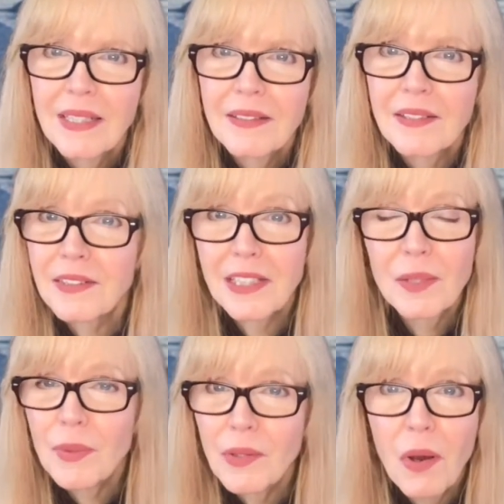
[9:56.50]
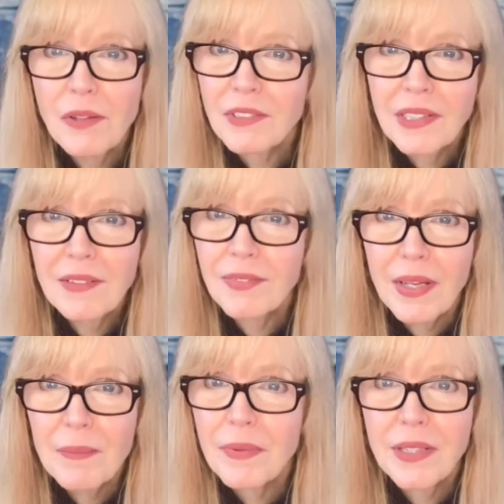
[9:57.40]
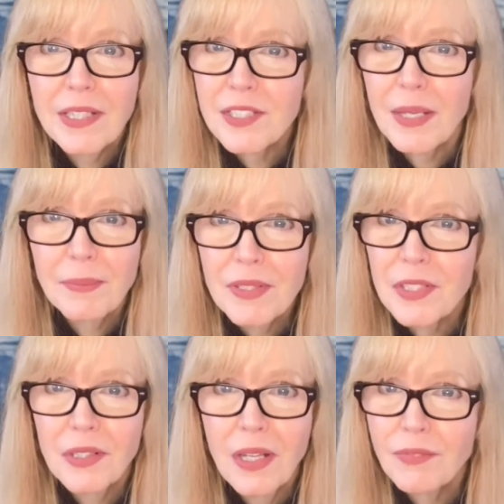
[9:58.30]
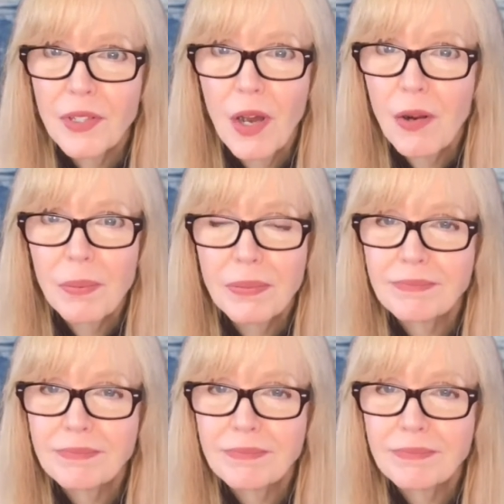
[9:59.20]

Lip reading: The thing that we long to give them, the acceptance and love and hope.